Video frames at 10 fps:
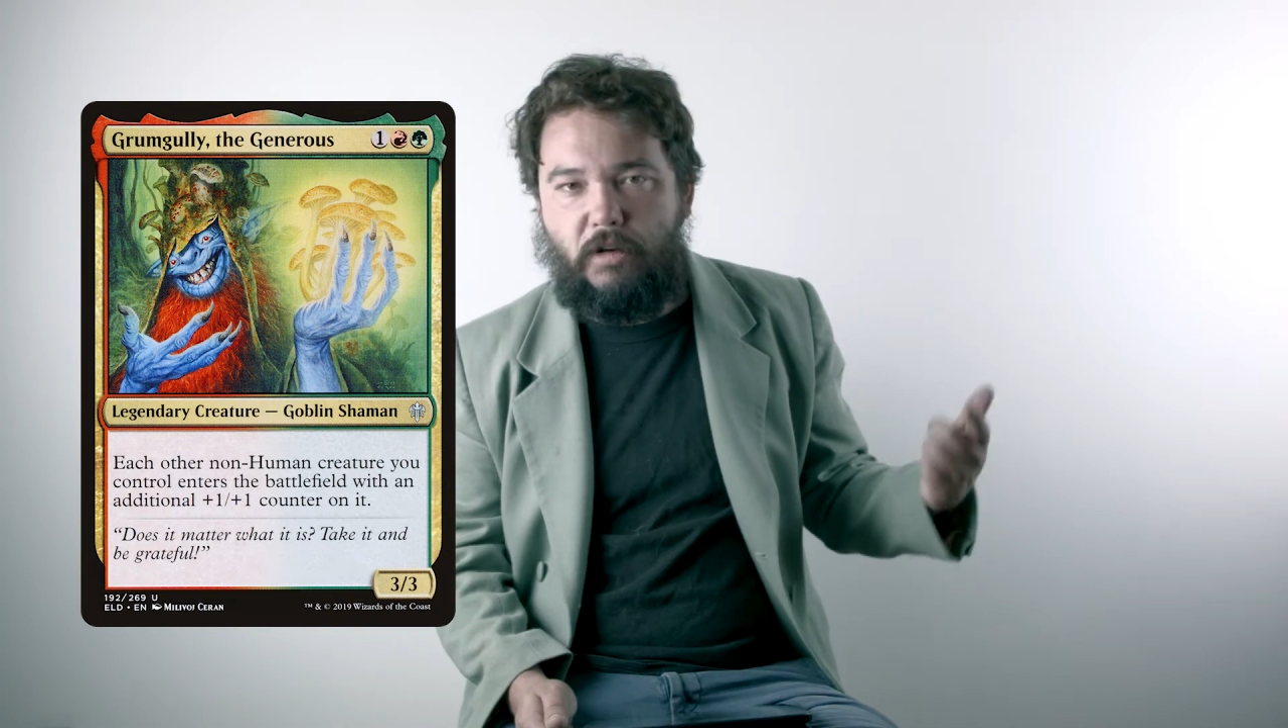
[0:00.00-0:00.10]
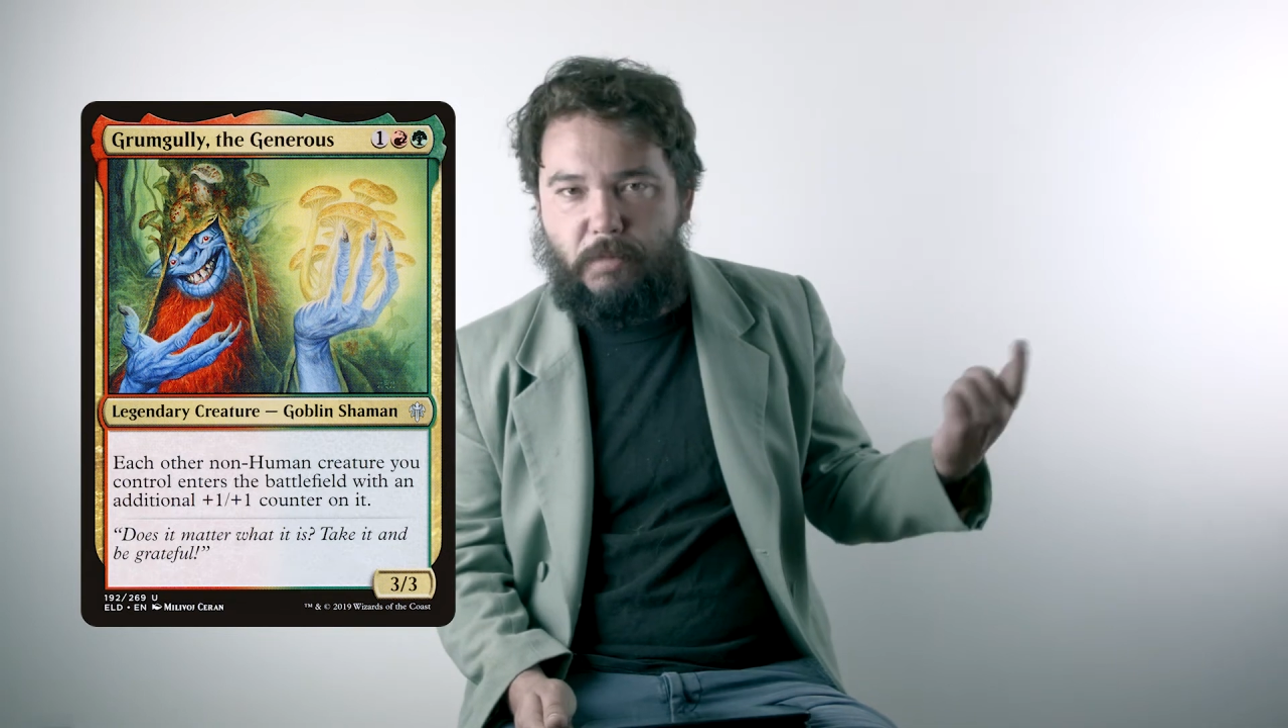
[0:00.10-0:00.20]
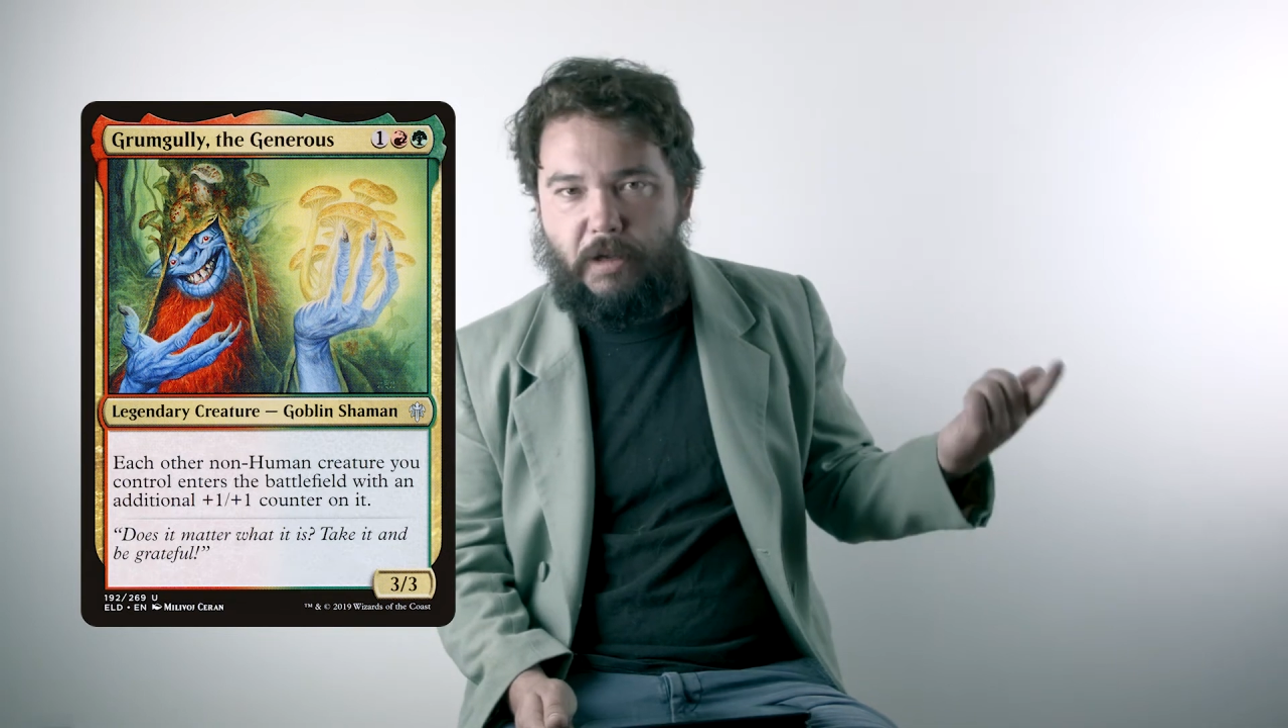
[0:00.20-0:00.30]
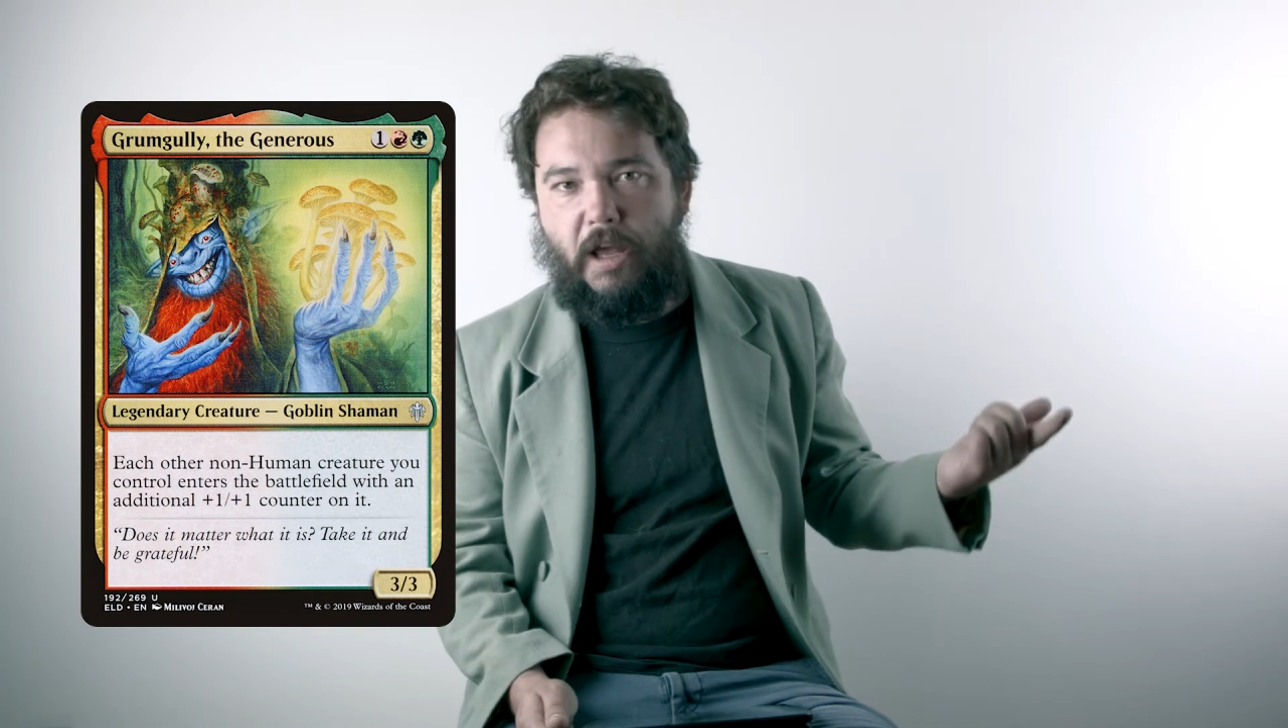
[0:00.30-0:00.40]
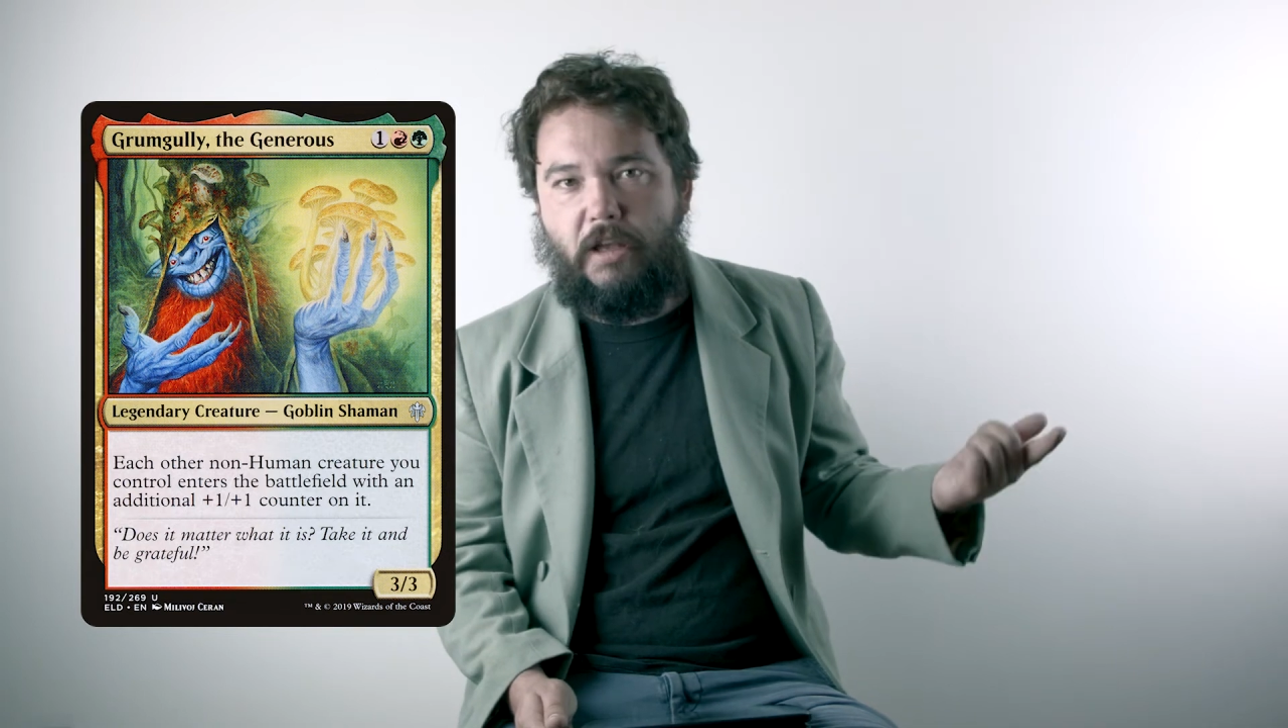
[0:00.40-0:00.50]

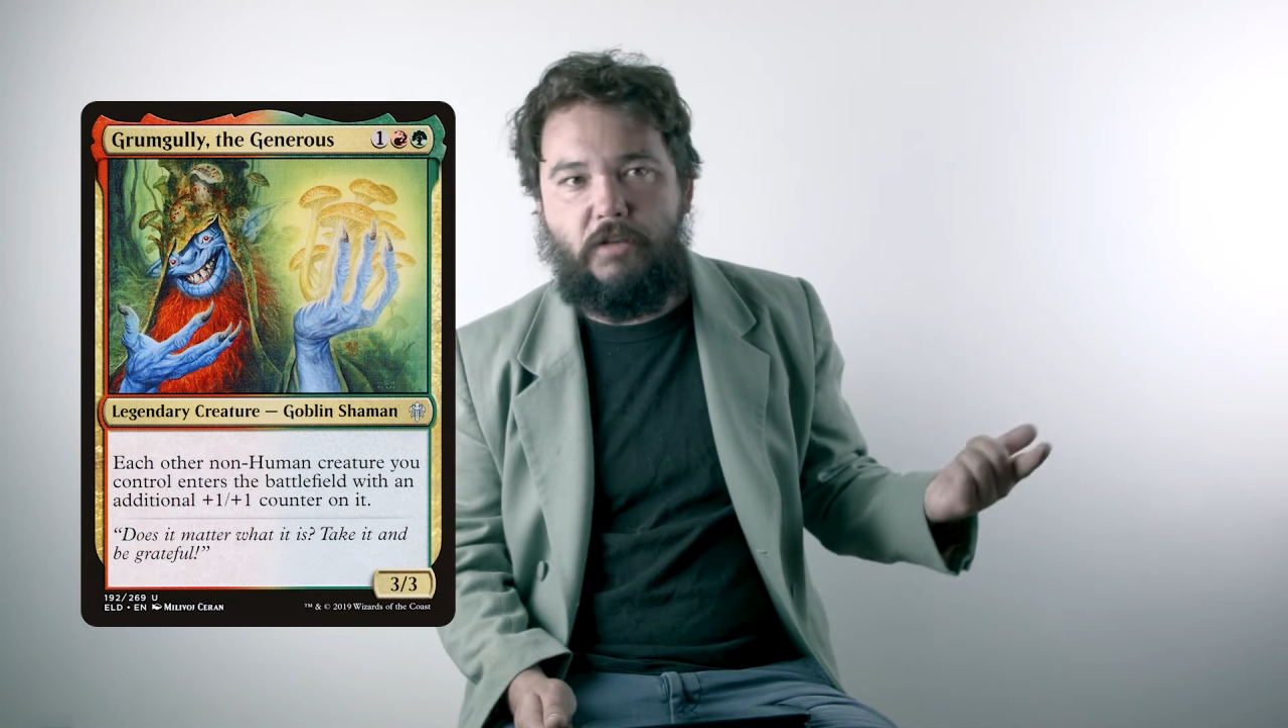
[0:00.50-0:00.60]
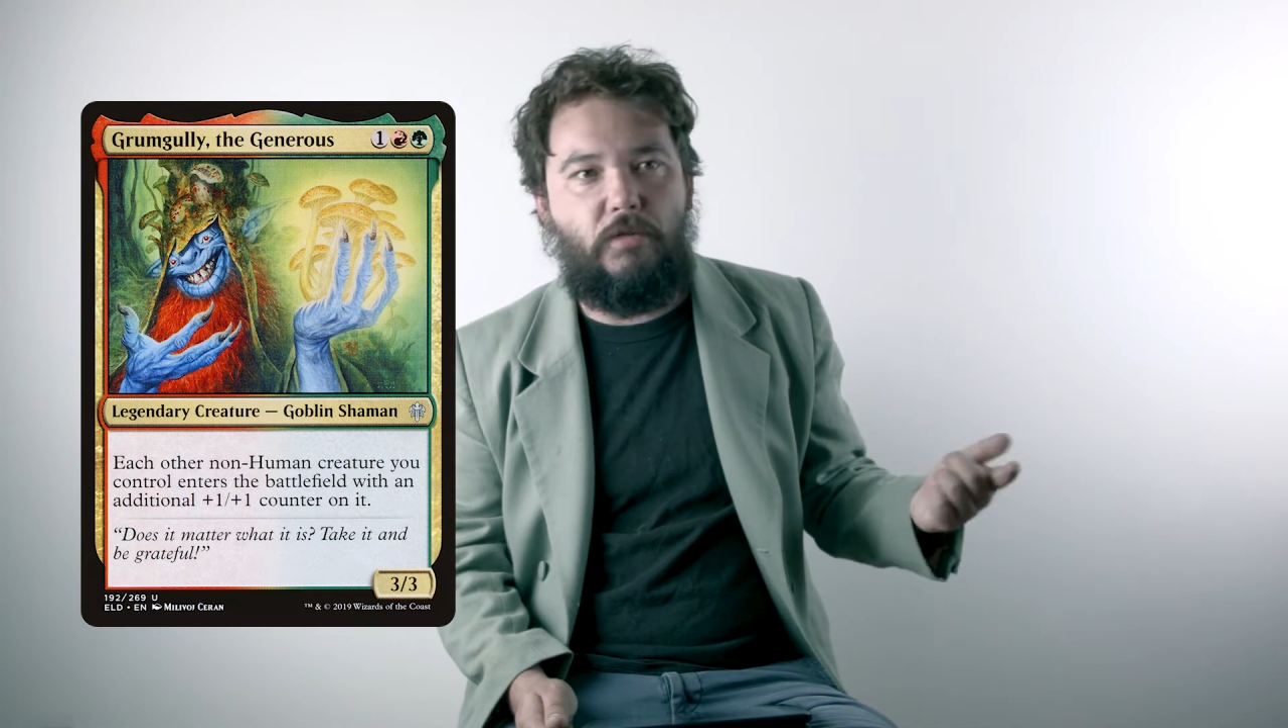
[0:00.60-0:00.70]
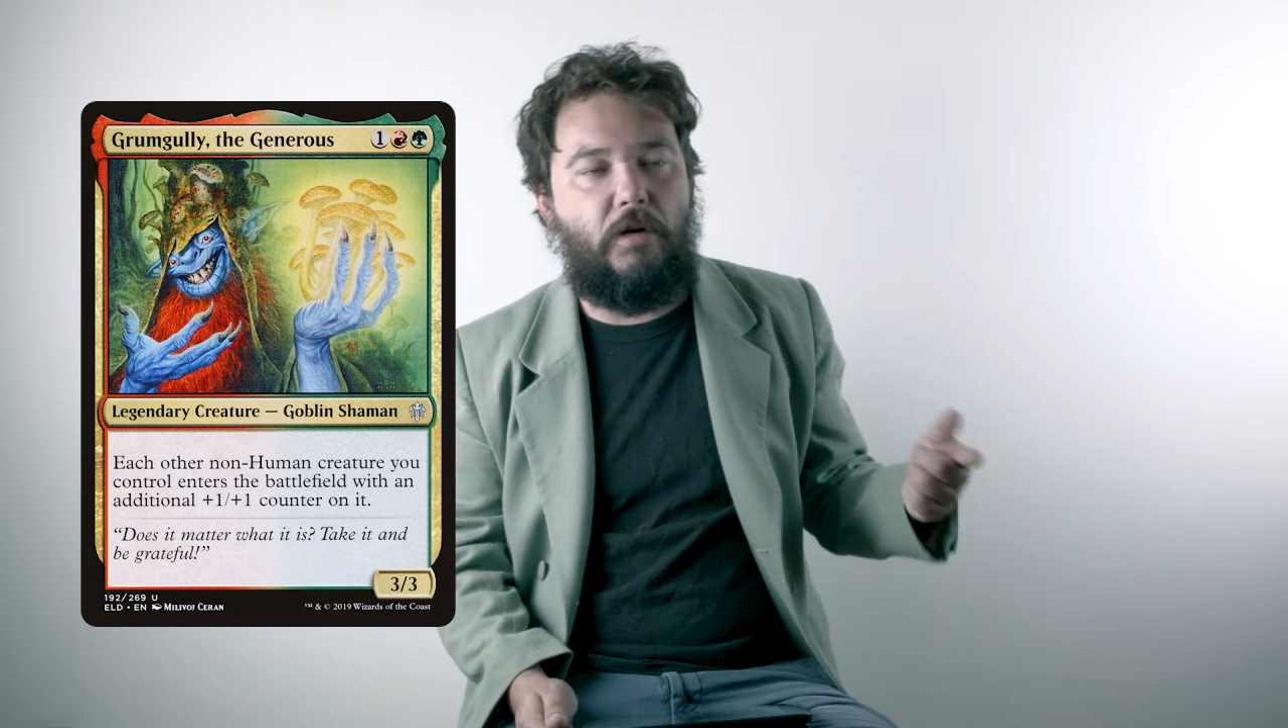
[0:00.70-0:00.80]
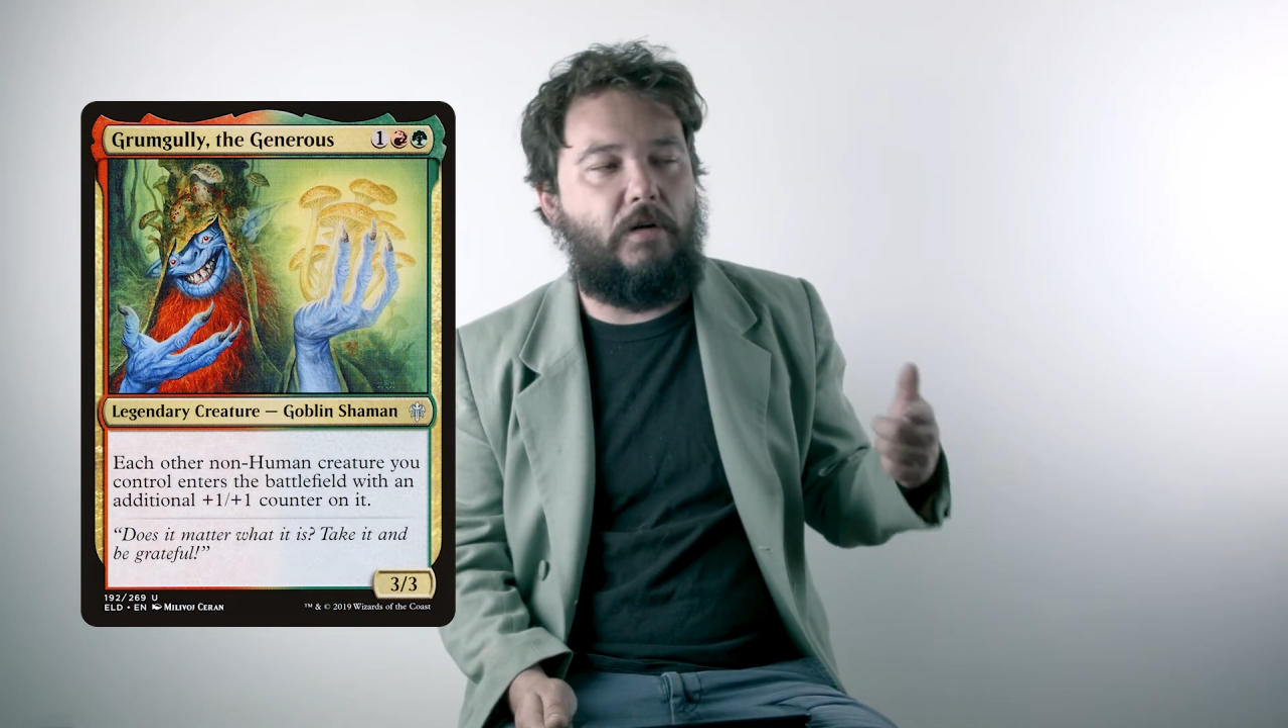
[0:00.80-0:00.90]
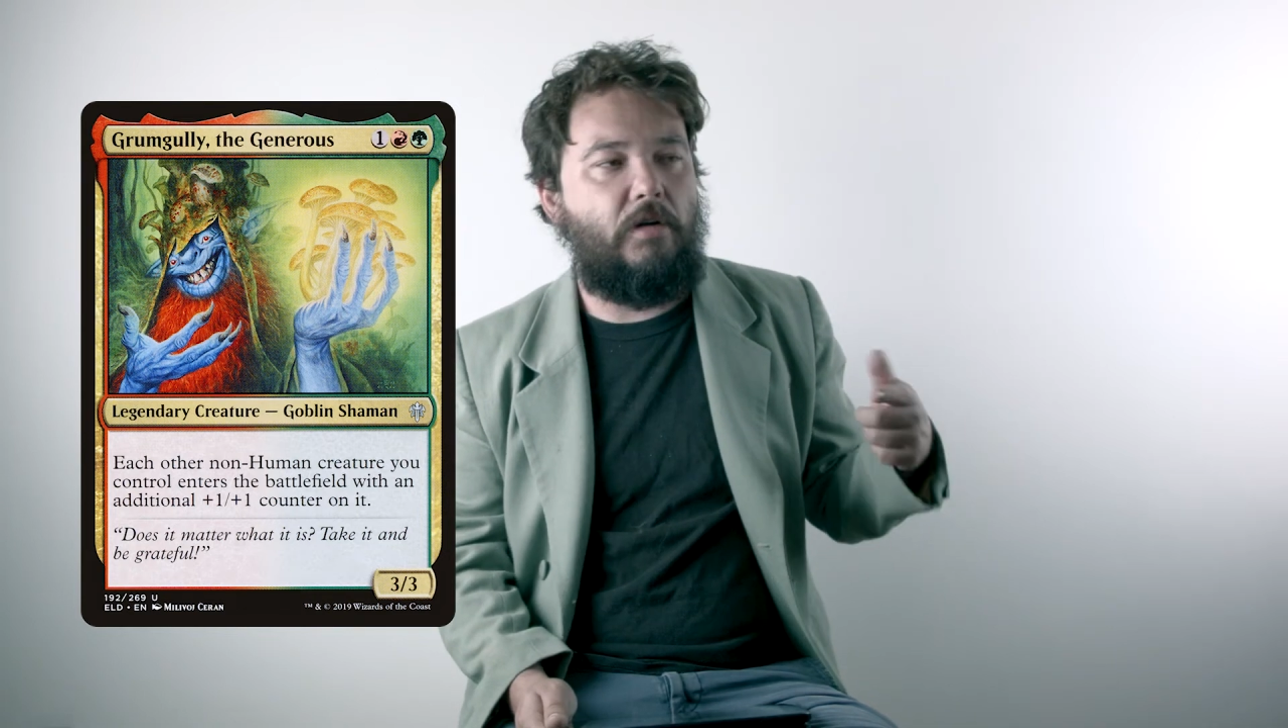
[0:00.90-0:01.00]
but a
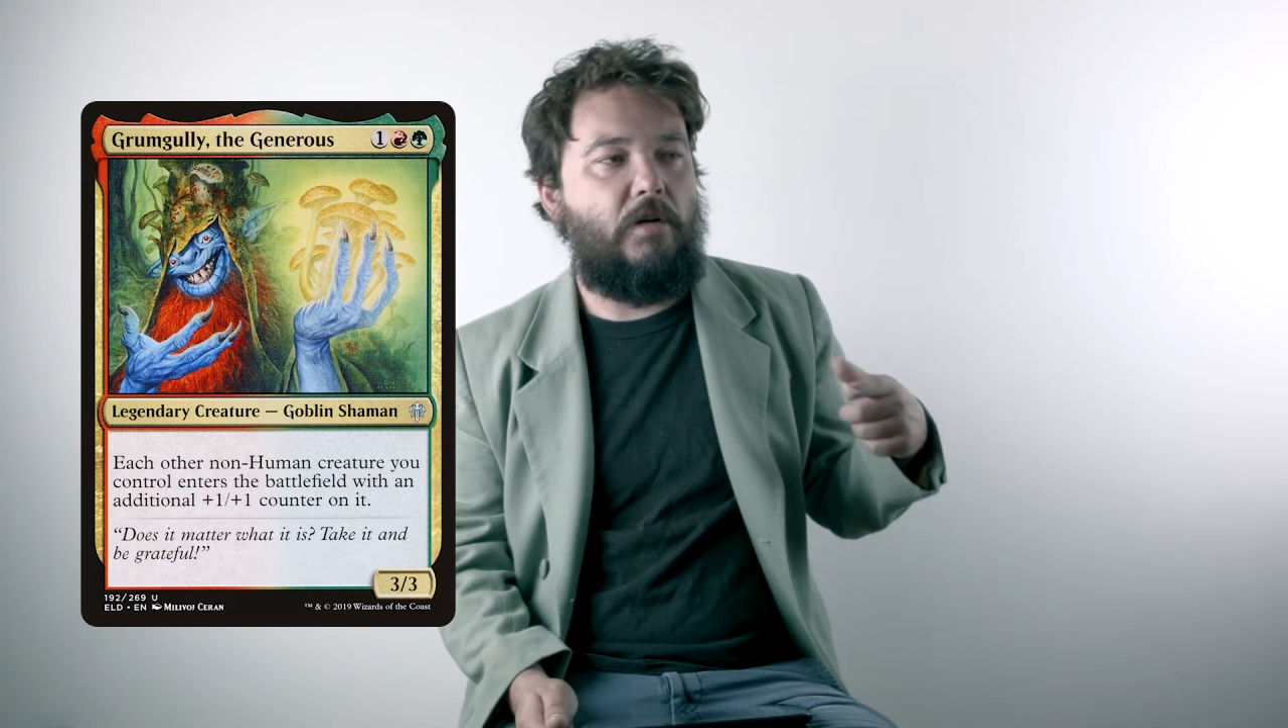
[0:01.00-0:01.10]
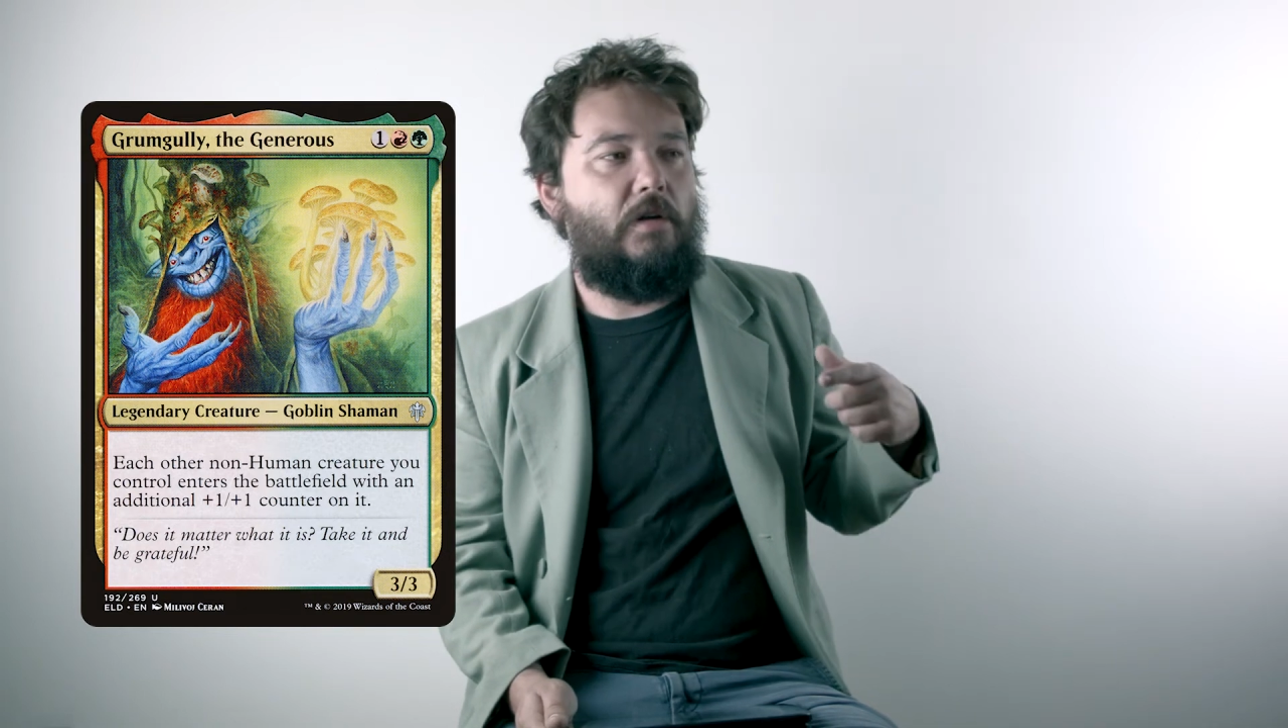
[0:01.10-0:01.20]
tutor,